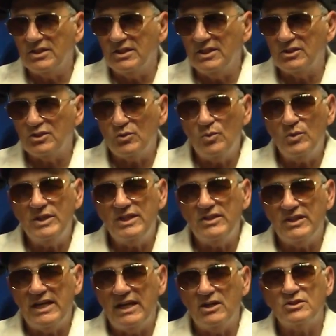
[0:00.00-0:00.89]

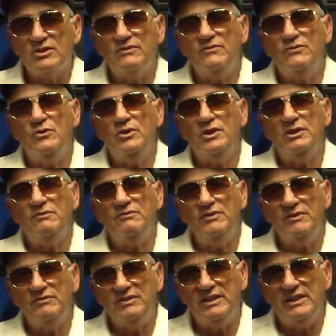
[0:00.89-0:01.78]

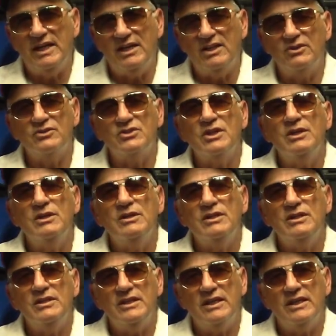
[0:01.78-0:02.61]
$20,450.